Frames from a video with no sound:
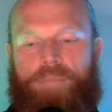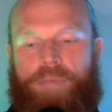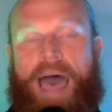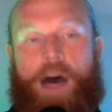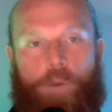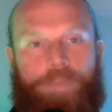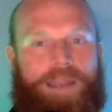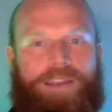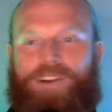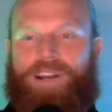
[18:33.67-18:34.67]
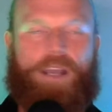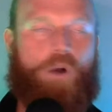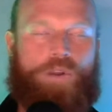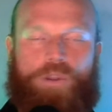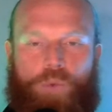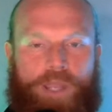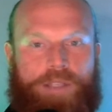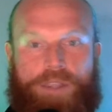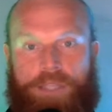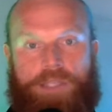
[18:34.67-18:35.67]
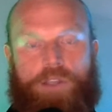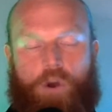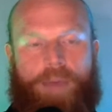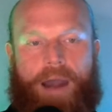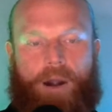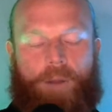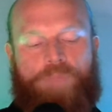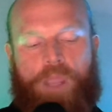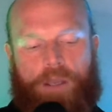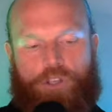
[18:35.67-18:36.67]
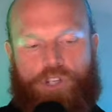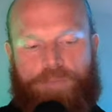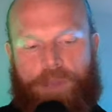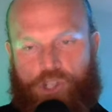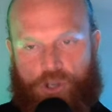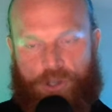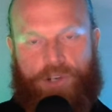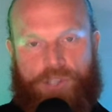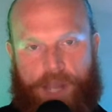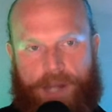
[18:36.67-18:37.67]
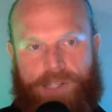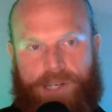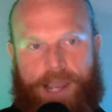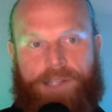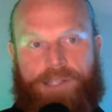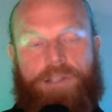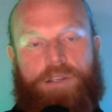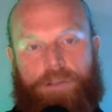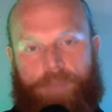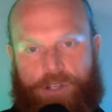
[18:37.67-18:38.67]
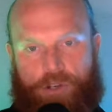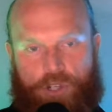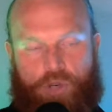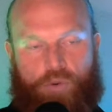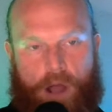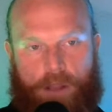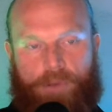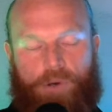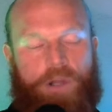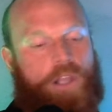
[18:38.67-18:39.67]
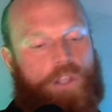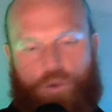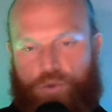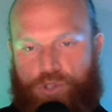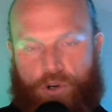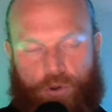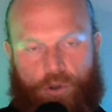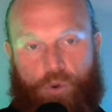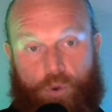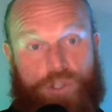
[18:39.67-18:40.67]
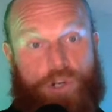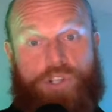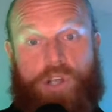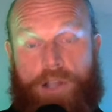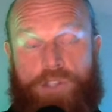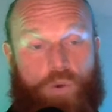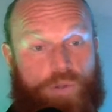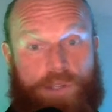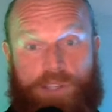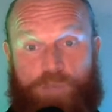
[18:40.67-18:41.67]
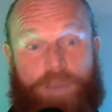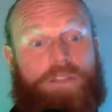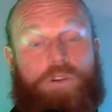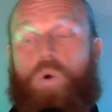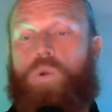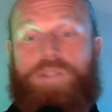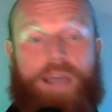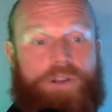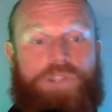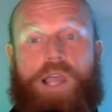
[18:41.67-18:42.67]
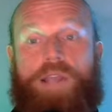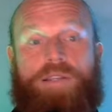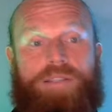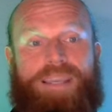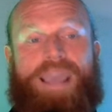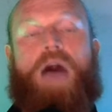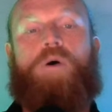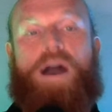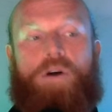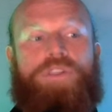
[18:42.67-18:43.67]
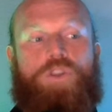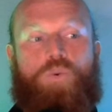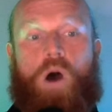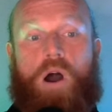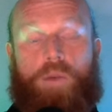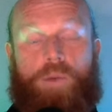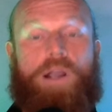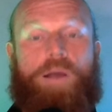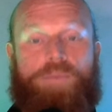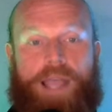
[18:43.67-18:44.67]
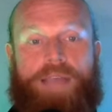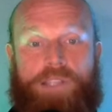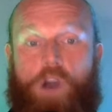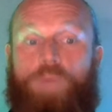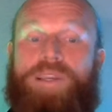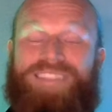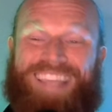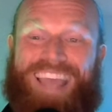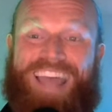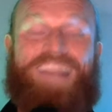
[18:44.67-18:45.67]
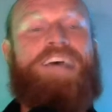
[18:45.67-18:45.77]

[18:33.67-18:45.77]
help, and you're going to go into the weeds of things that don't matter. Just make sure that your site is indexed. Make sure it's crawlable. Use Google Search Console to inspect your whole entire site to see how healthy you are when it comes to SEO. Because again,